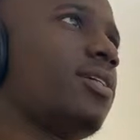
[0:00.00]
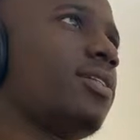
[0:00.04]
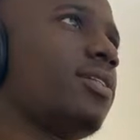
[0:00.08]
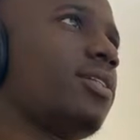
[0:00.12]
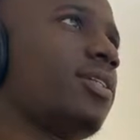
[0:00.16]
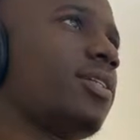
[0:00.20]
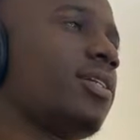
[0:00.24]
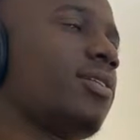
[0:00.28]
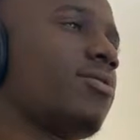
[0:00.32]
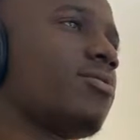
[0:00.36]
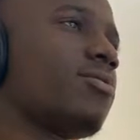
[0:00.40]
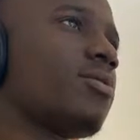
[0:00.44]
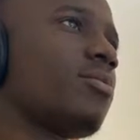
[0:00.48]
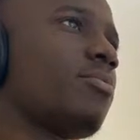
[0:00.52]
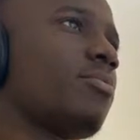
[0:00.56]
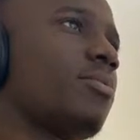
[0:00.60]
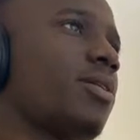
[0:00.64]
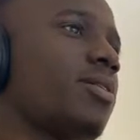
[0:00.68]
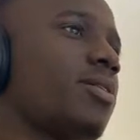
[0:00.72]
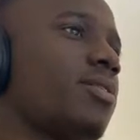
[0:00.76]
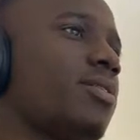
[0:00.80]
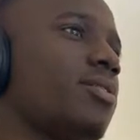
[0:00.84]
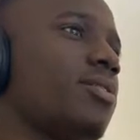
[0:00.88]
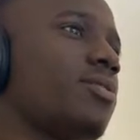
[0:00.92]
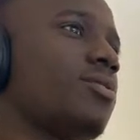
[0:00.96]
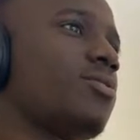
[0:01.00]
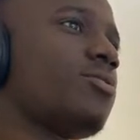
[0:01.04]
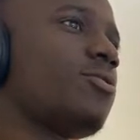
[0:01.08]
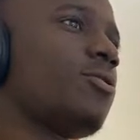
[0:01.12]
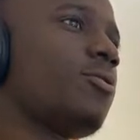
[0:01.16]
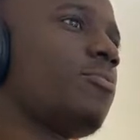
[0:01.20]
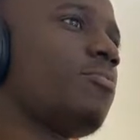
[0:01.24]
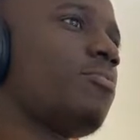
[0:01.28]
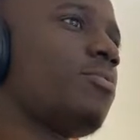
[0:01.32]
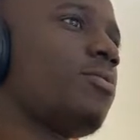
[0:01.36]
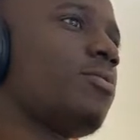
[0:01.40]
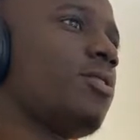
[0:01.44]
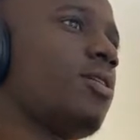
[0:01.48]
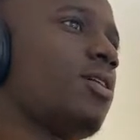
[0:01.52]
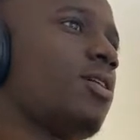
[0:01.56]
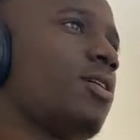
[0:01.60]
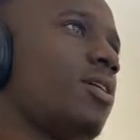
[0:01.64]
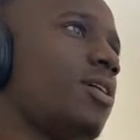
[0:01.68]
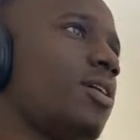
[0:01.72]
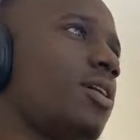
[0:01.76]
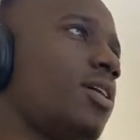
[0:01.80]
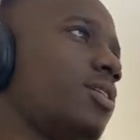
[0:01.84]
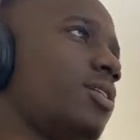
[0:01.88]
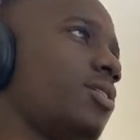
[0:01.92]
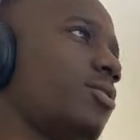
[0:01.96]
take out some highs then drop.
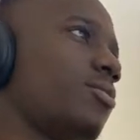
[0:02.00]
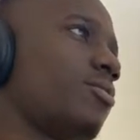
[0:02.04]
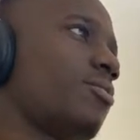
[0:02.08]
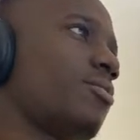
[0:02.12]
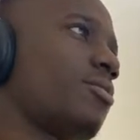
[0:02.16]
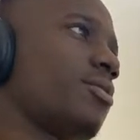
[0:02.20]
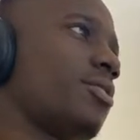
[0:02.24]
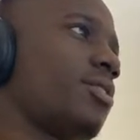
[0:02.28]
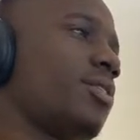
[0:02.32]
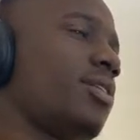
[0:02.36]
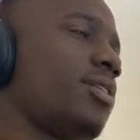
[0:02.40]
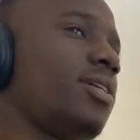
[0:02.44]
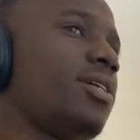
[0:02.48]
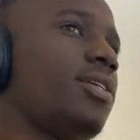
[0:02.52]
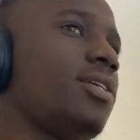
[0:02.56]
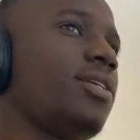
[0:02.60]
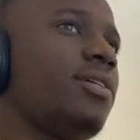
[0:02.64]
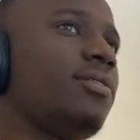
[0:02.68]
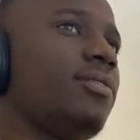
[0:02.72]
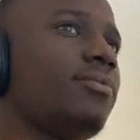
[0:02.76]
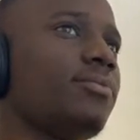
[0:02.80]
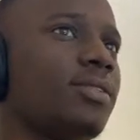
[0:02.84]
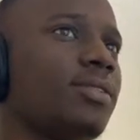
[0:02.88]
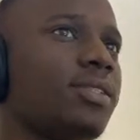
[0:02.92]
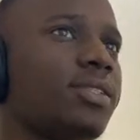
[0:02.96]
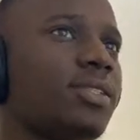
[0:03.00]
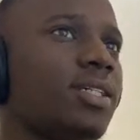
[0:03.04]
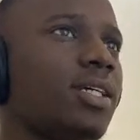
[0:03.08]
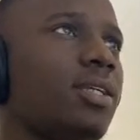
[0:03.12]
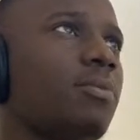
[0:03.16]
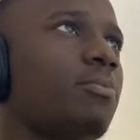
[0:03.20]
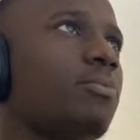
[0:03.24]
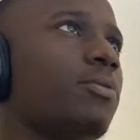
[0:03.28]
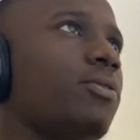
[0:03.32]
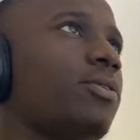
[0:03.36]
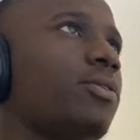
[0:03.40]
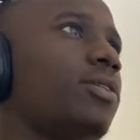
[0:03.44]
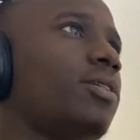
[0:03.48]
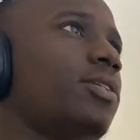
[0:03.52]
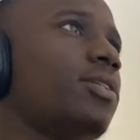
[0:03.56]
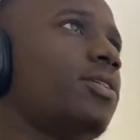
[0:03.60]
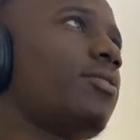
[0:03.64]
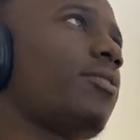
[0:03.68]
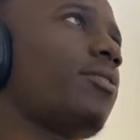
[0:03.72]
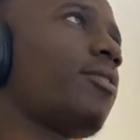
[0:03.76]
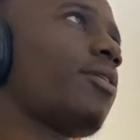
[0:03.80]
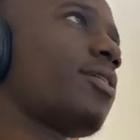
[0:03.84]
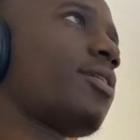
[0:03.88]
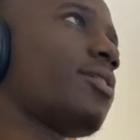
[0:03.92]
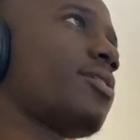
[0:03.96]
And on the daily standpoint,
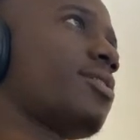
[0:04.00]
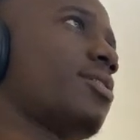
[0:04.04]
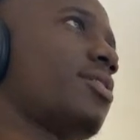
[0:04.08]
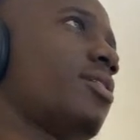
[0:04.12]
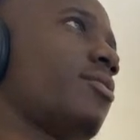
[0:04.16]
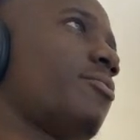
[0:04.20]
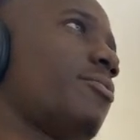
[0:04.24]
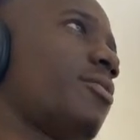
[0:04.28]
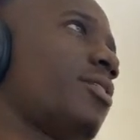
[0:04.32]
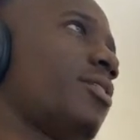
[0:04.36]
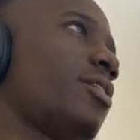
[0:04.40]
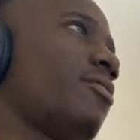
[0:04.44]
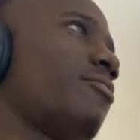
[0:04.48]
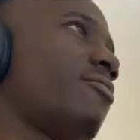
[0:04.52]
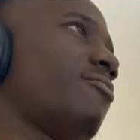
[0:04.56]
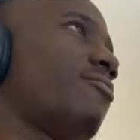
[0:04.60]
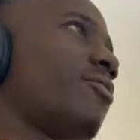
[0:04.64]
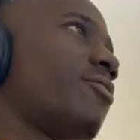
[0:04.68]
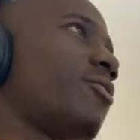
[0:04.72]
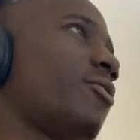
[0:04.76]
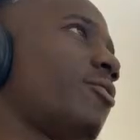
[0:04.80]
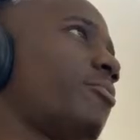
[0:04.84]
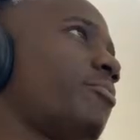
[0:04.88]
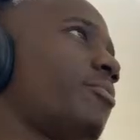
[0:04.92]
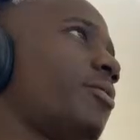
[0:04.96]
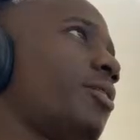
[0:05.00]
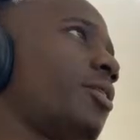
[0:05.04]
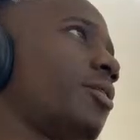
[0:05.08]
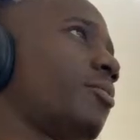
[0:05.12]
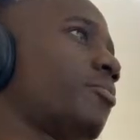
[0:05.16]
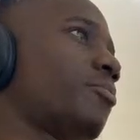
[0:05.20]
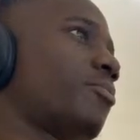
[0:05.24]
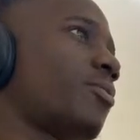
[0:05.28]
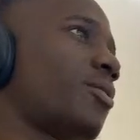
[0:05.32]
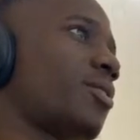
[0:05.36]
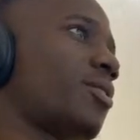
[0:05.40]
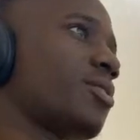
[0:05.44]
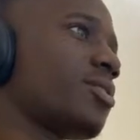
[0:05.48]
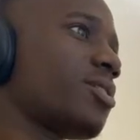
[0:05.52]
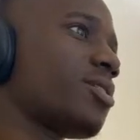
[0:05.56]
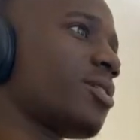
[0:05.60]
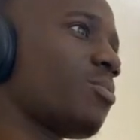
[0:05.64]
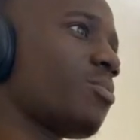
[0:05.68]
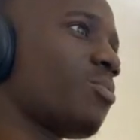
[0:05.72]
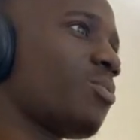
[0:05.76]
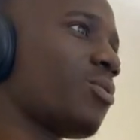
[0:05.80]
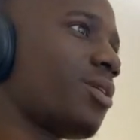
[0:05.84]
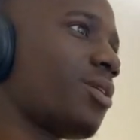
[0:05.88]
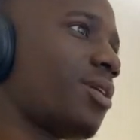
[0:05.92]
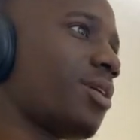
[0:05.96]
you can see that we have the opening price
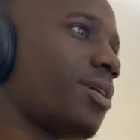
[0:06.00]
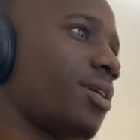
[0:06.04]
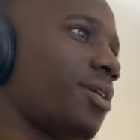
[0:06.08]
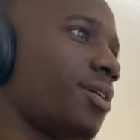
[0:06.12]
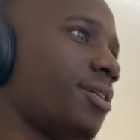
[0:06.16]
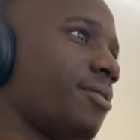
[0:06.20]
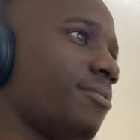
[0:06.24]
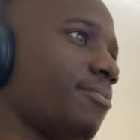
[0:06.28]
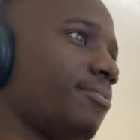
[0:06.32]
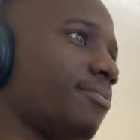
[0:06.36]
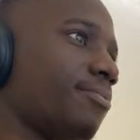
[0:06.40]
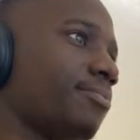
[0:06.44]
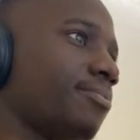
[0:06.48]
somewhere here.